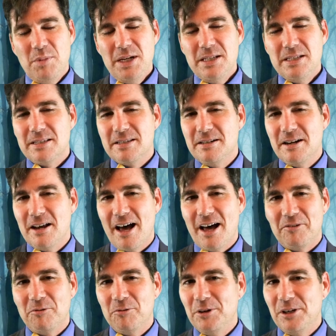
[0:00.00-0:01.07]
But it's
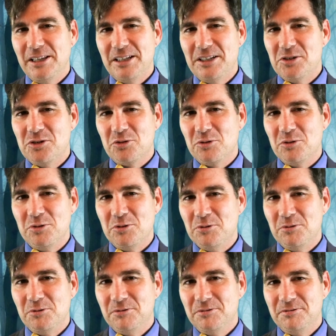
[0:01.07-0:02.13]
not really true.
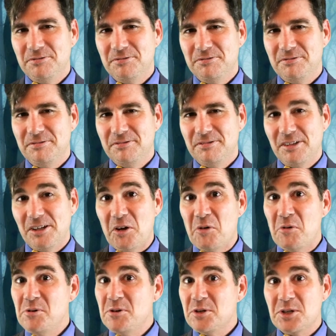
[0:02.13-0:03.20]

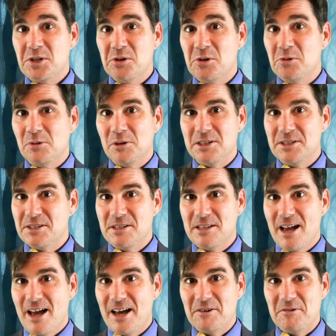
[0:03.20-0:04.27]
Your soul is
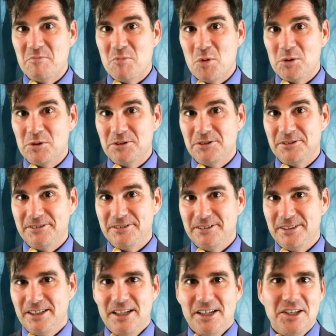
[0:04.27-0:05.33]
not immortal.
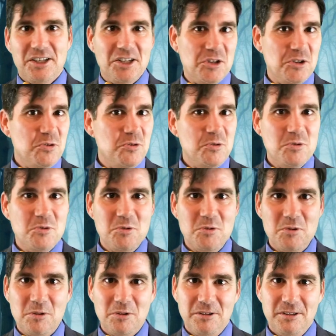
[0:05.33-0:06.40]

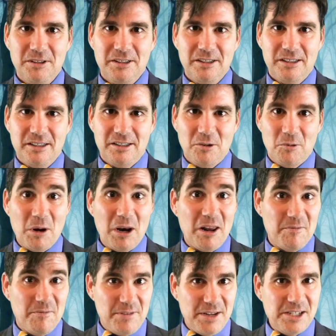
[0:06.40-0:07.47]
You will
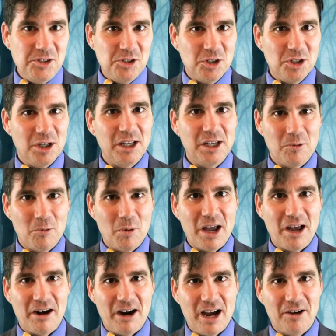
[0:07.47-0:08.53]
eventually
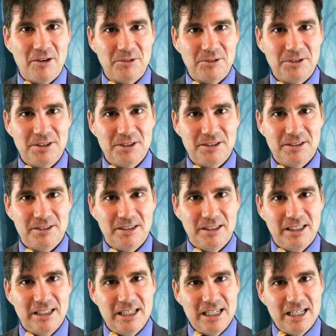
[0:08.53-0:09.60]
wear out
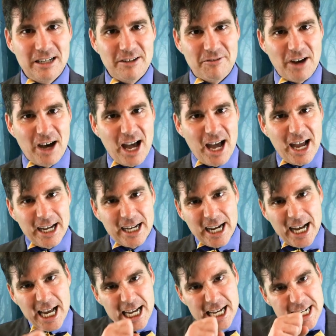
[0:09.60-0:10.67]
if I
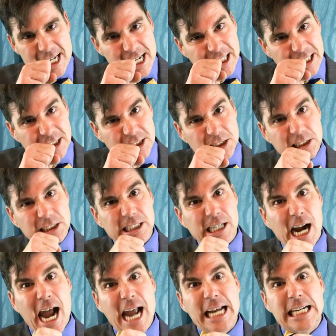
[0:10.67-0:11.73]

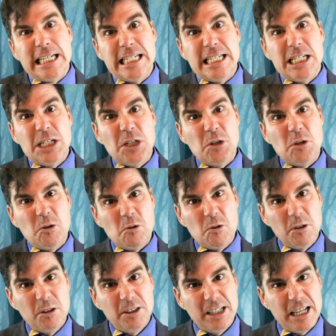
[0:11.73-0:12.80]
grind you
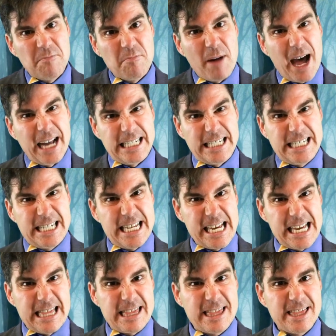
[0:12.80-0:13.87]
in my
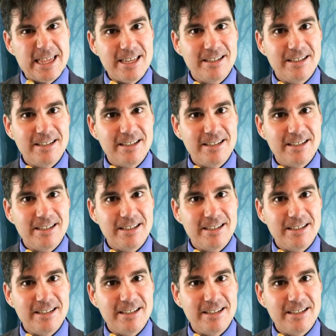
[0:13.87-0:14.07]
teeth